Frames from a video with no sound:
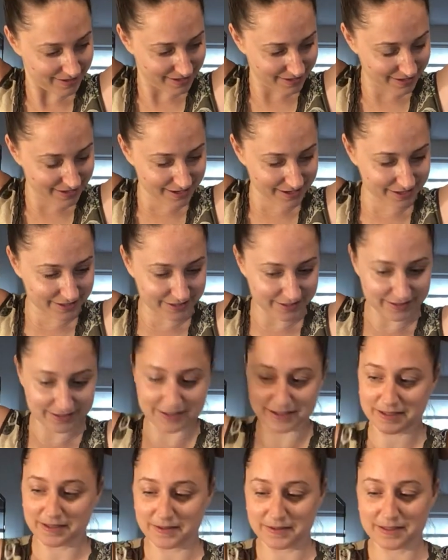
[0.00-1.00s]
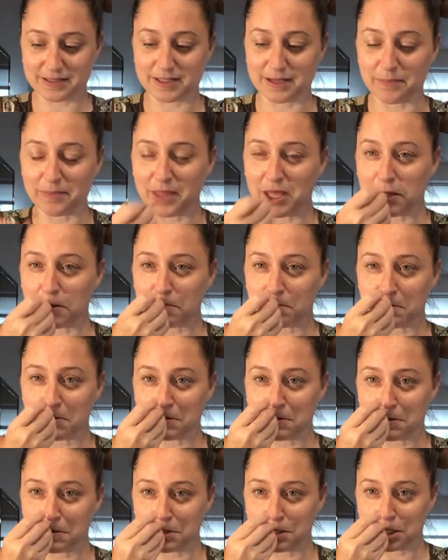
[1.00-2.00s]
Okay, just something.
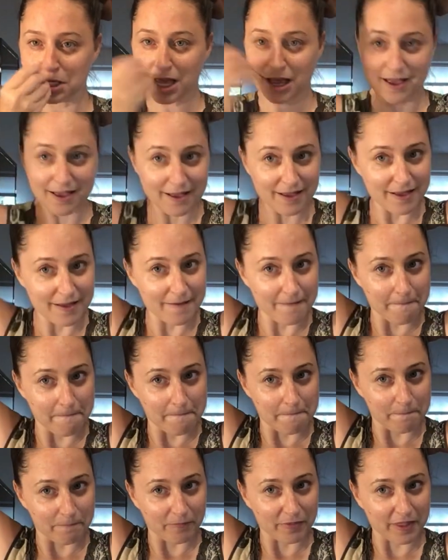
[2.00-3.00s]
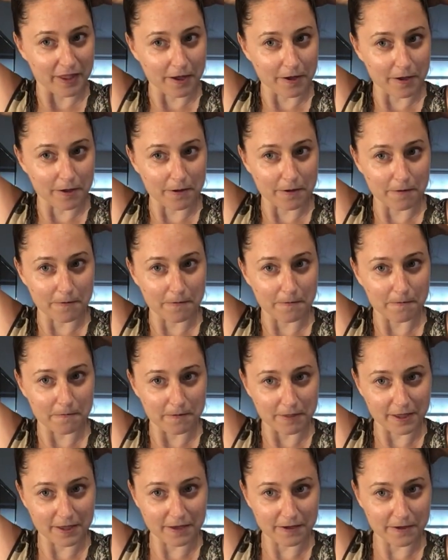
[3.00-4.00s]
Thank
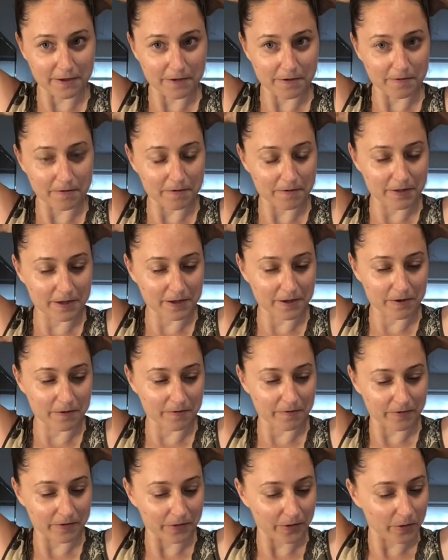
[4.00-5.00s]
you, thank you, thank you for the